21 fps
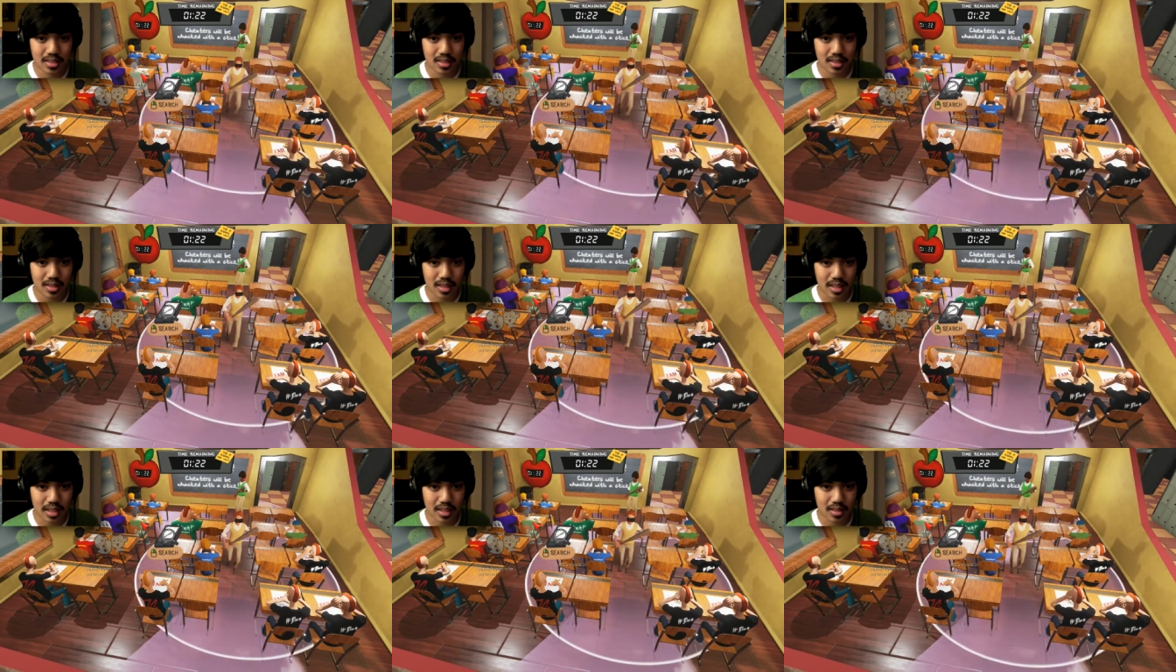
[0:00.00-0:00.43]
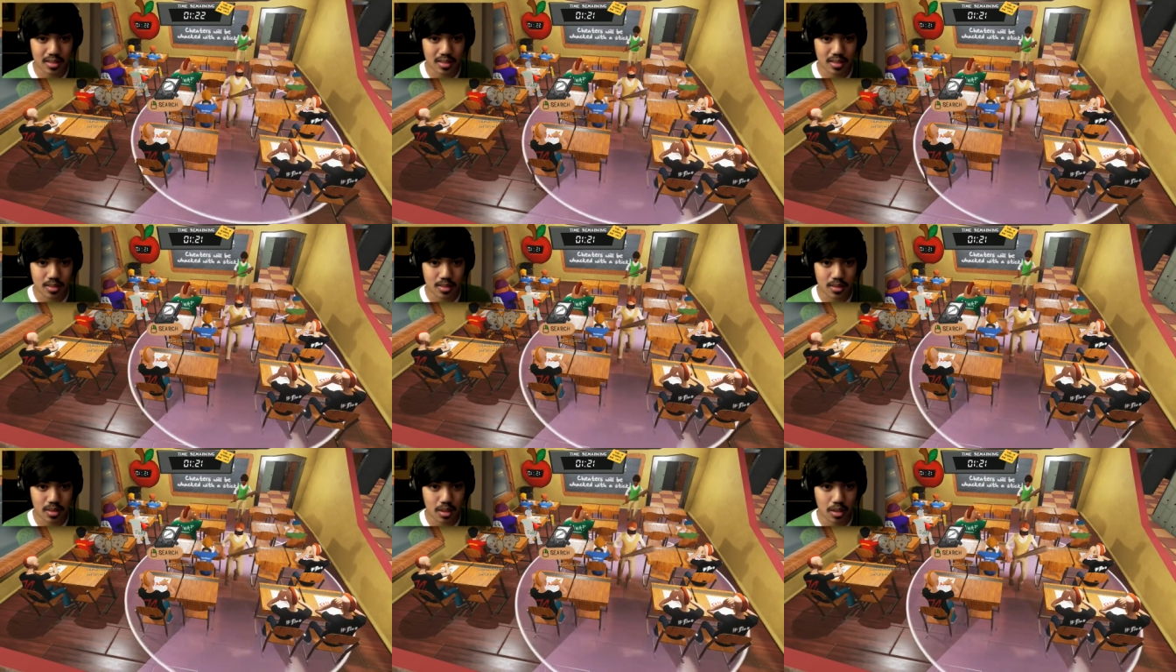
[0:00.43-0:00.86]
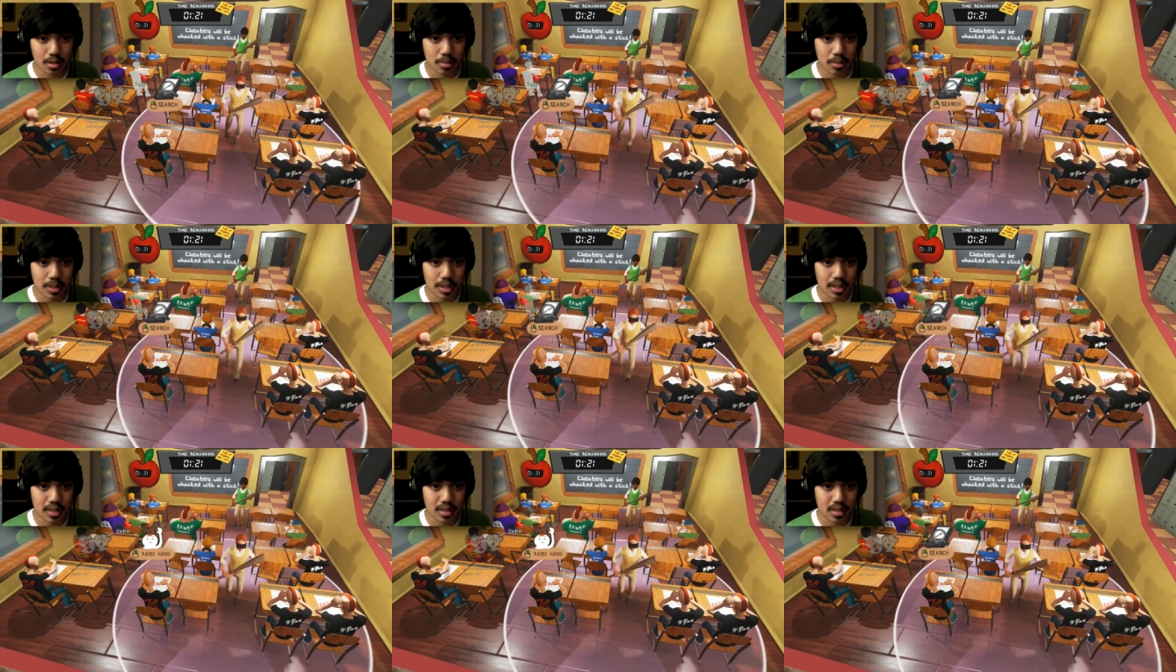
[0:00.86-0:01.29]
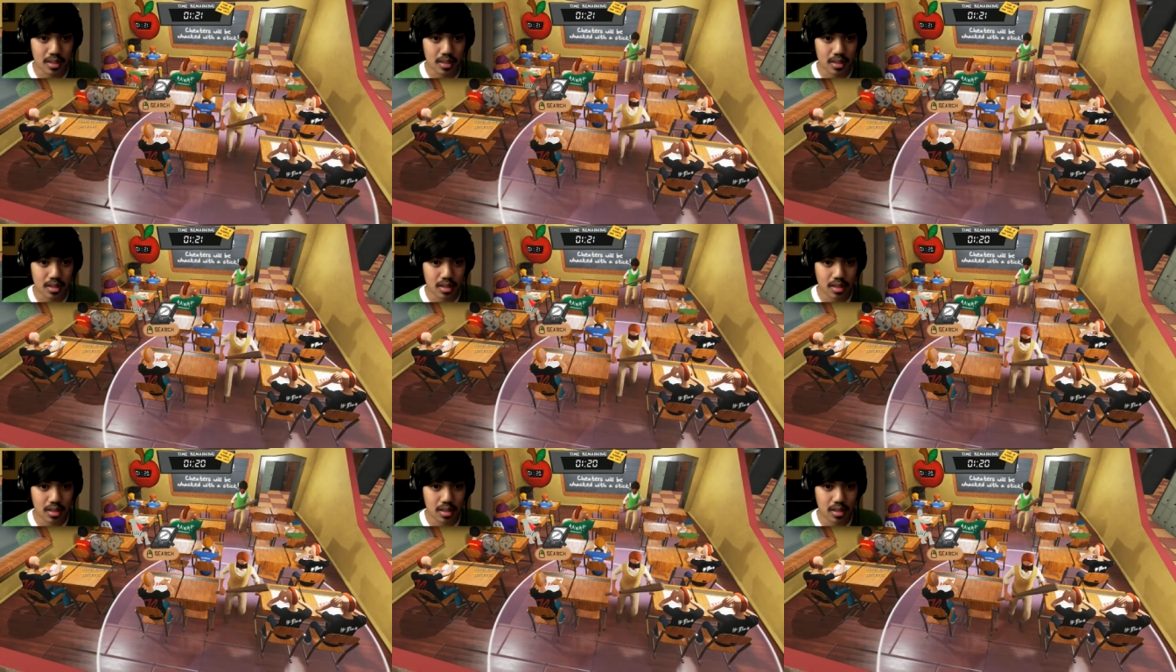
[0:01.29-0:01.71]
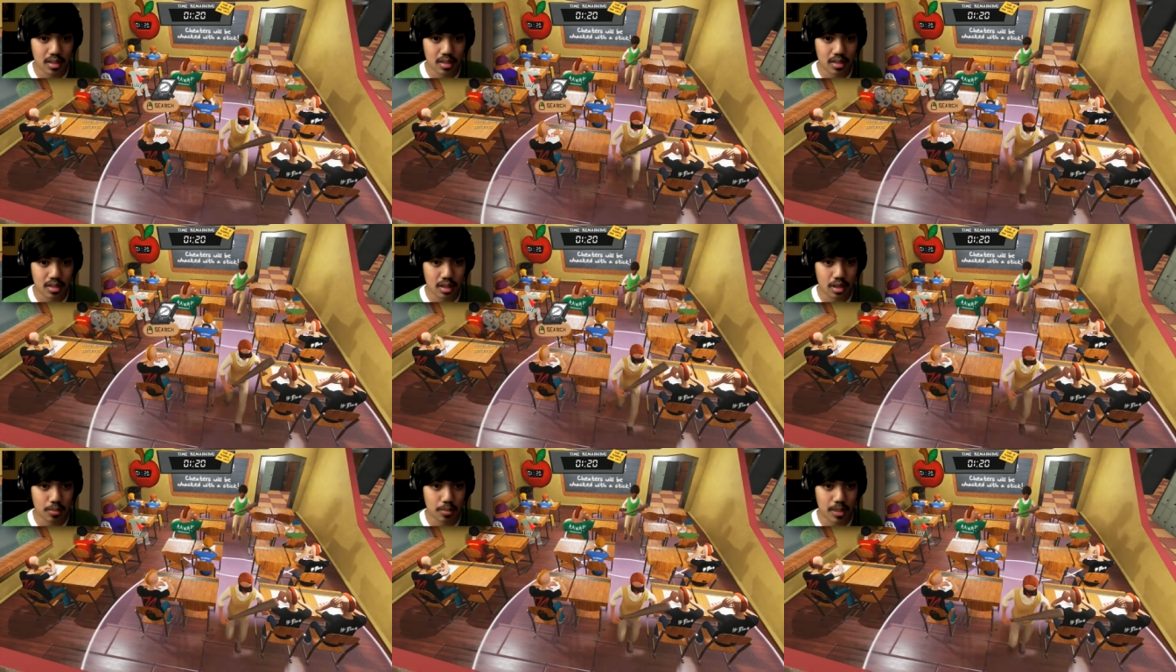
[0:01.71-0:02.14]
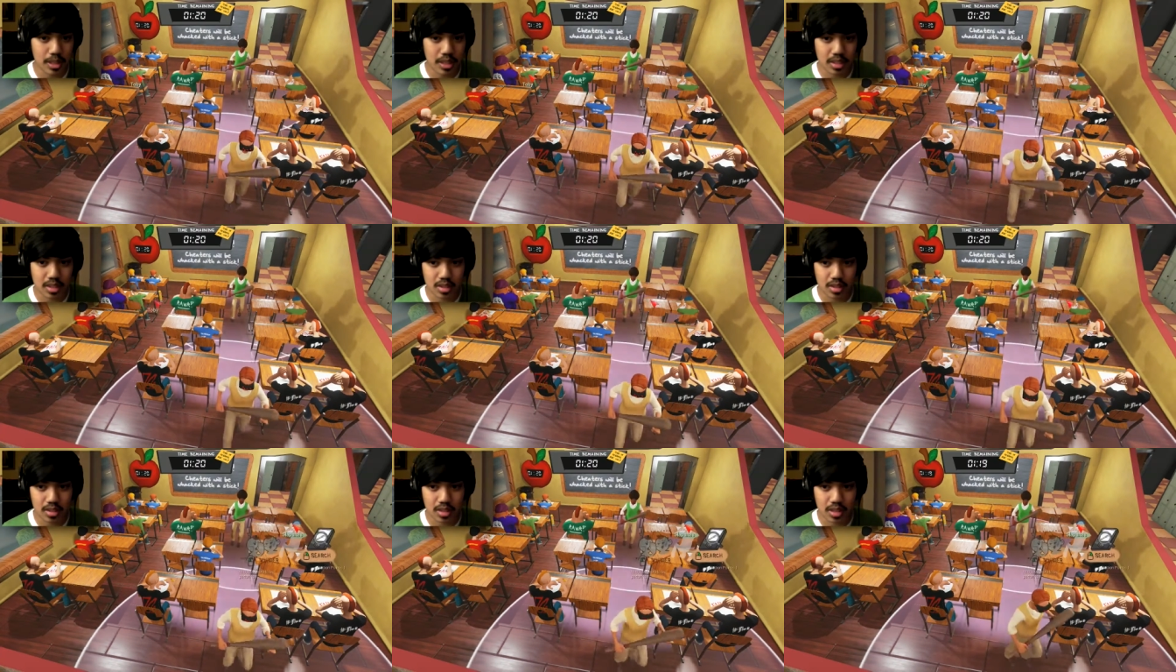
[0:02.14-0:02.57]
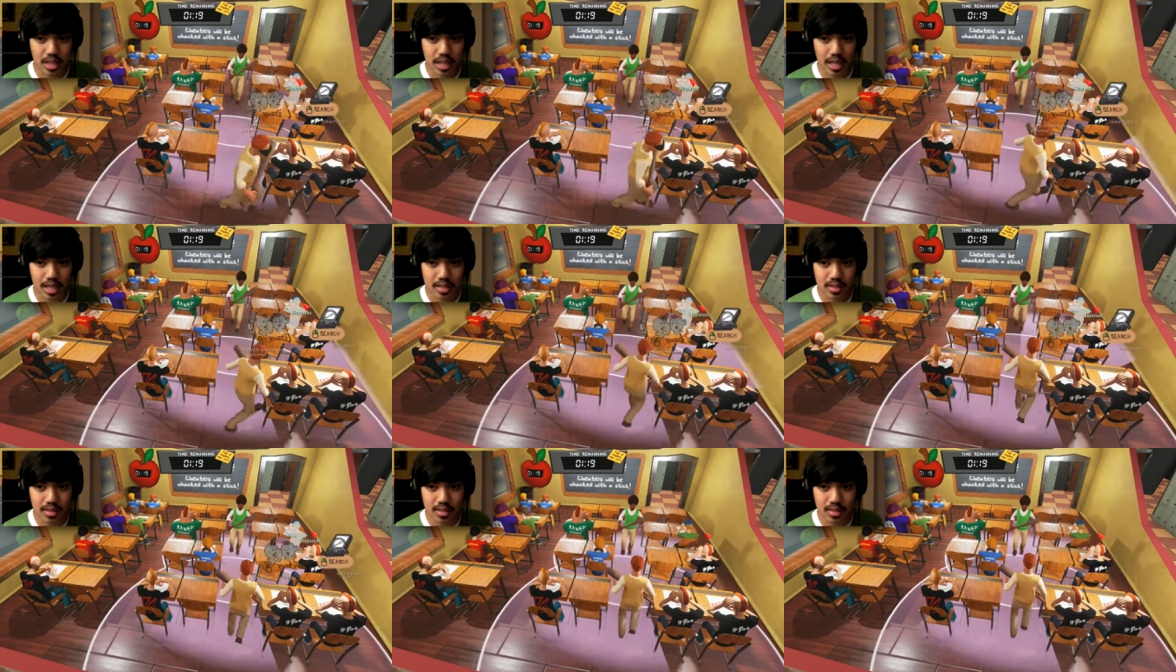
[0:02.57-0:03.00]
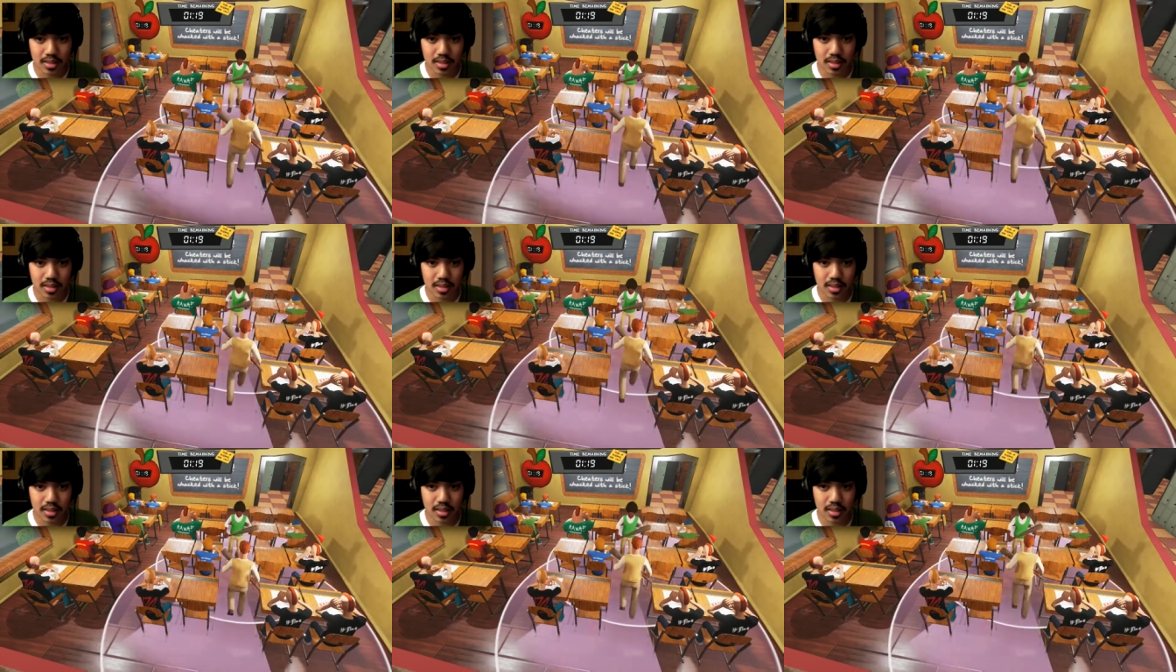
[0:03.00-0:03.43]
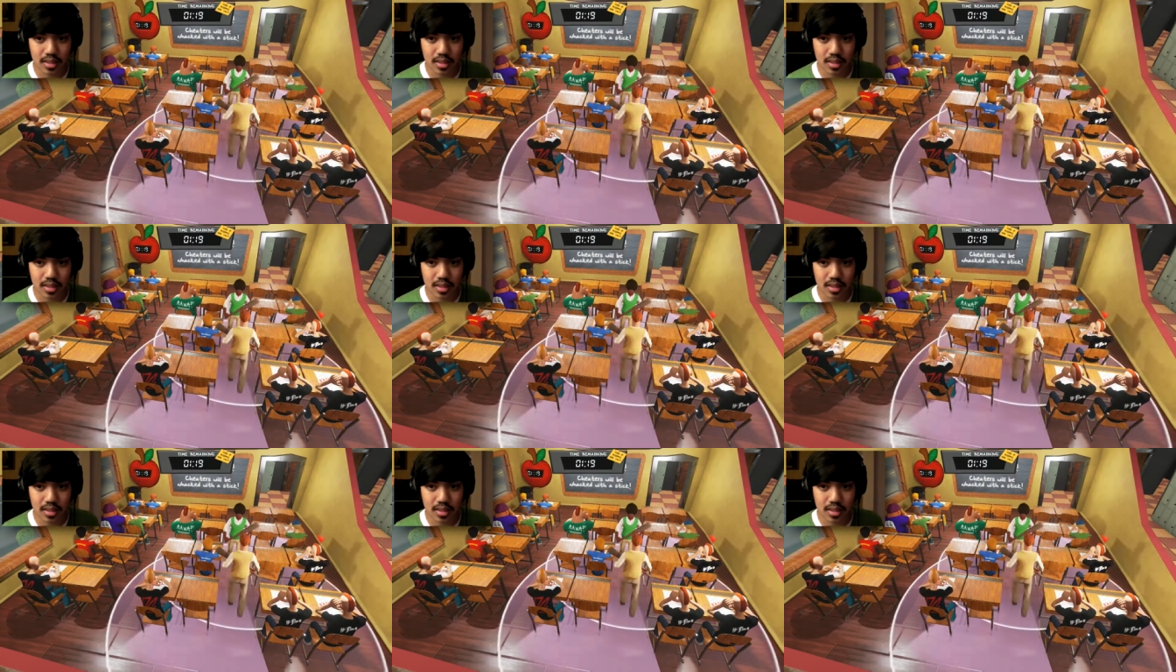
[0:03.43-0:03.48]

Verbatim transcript: Okay, so Toby Toby can search the answers.